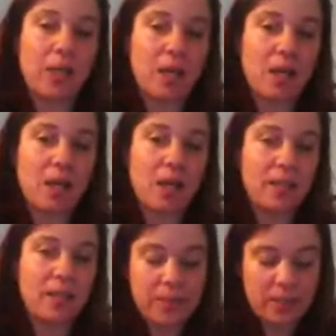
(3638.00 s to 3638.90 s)
working on the
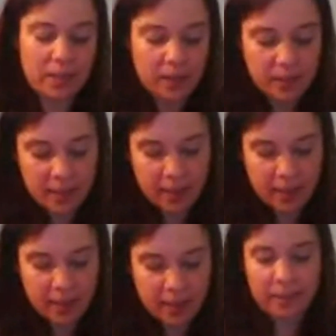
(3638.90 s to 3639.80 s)
other boards and things
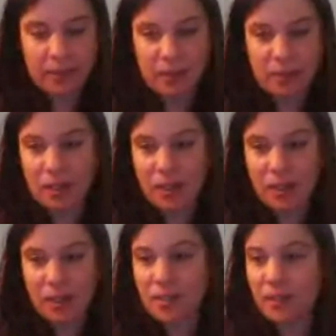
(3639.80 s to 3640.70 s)
like that with you
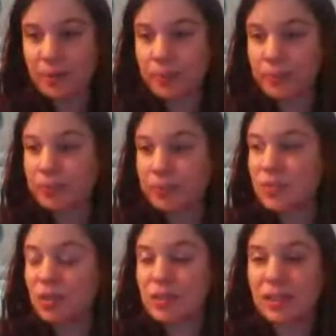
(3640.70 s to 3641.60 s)
guys,
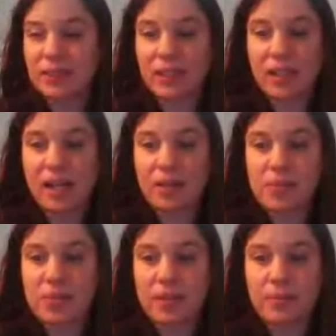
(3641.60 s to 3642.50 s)
testing it out and
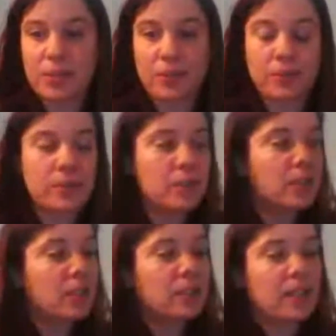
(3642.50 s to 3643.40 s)
stuff. So,
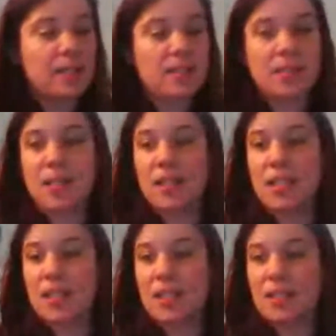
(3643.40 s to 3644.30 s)
yes,
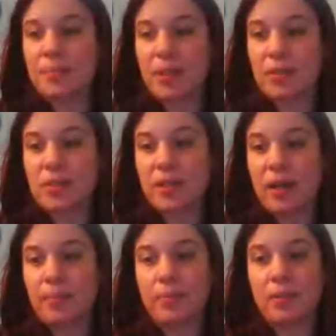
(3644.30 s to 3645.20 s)
anything is better than
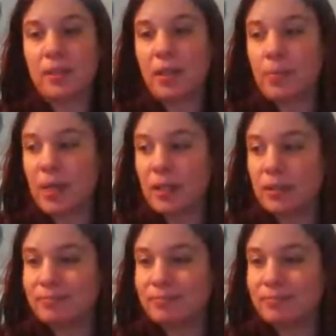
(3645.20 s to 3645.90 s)
Skype and email.